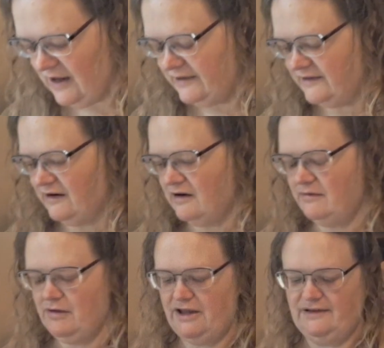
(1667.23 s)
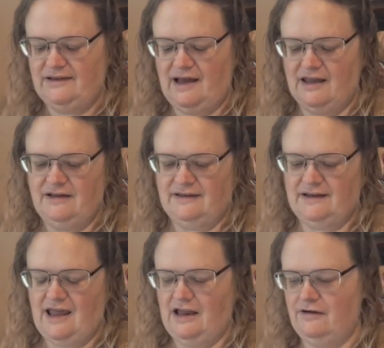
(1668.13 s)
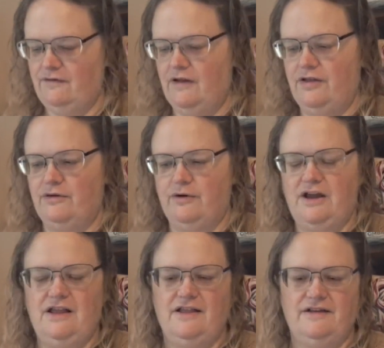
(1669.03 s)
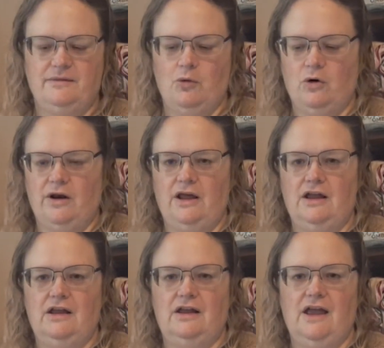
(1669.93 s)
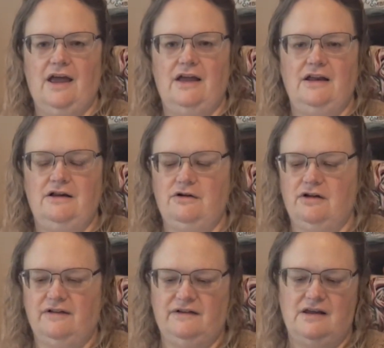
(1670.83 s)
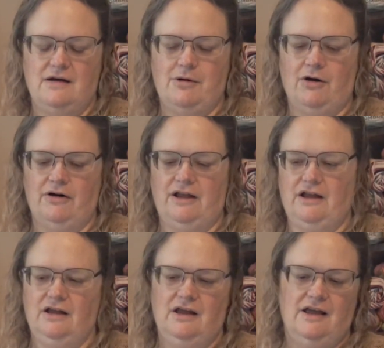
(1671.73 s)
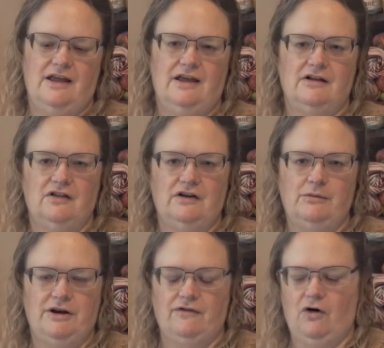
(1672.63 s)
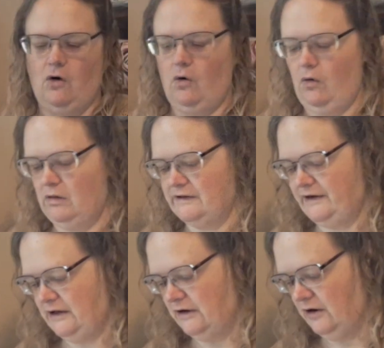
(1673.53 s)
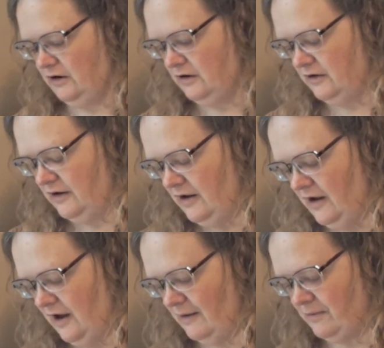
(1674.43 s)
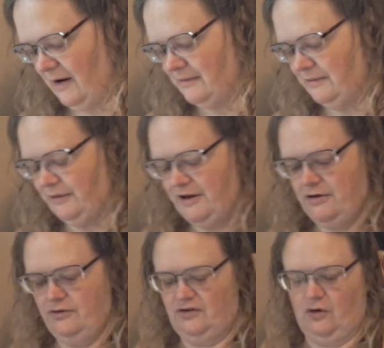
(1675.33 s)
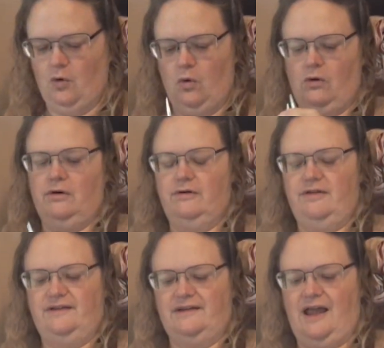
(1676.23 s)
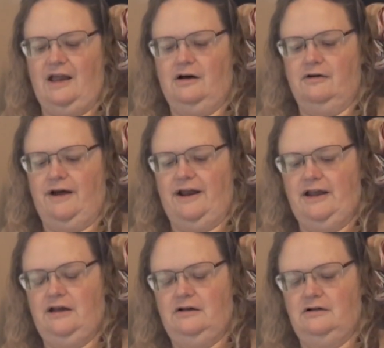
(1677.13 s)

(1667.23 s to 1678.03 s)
I started my second skein of the 3 this morning, and you can see I'm already getting a little bit of a hole in here. I probably used 1/4 of the skein already.